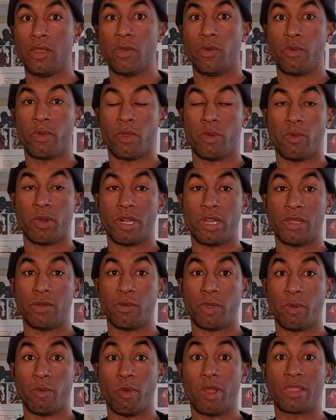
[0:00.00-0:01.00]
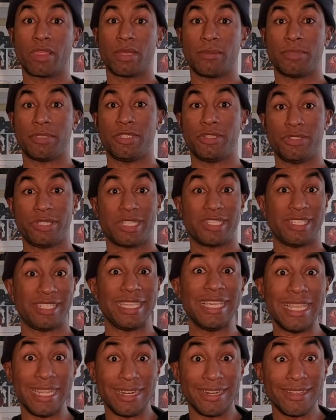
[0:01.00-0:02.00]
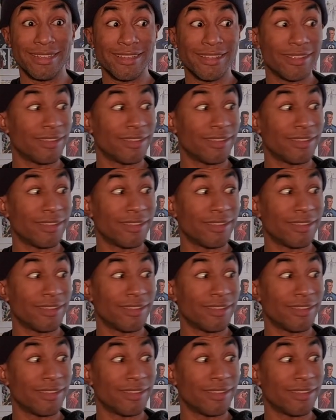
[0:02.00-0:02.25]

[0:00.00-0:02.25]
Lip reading: We want them to succeed.